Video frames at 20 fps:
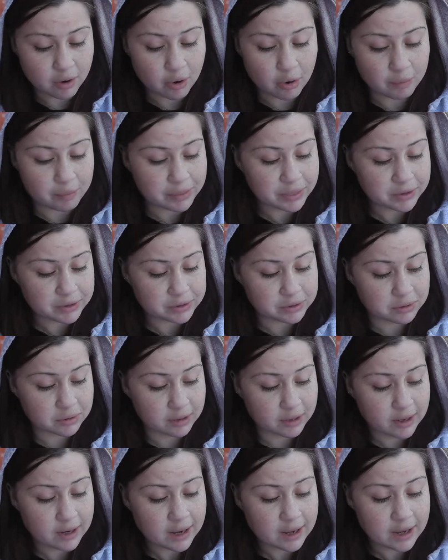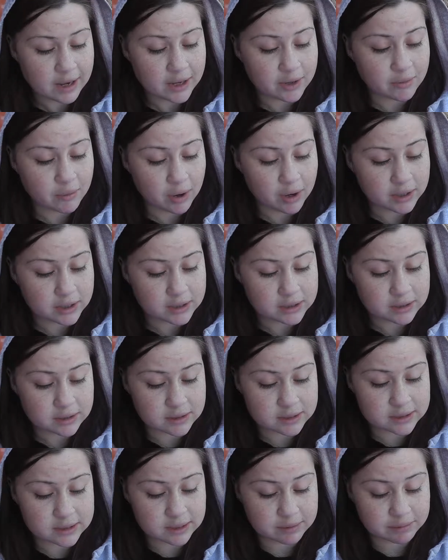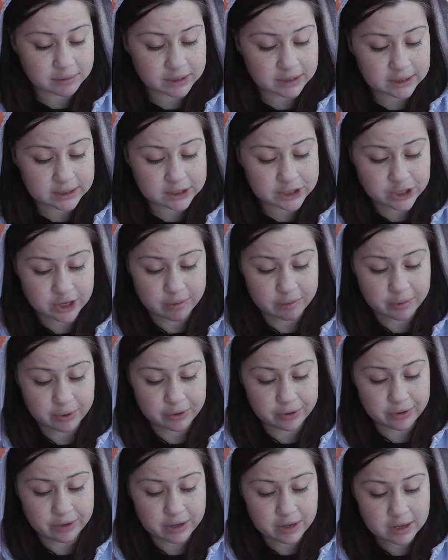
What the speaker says: Open the door and walk into this dimly lit chamber.